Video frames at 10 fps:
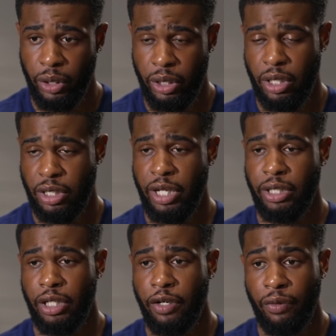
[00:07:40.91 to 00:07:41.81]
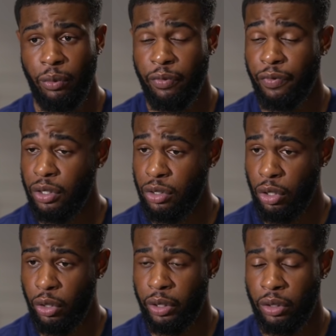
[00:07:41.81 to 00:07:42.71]
we need to stay together. When things are
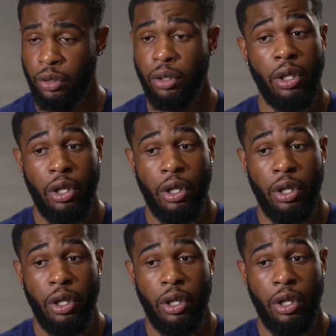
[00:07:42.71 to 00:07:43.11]
going good,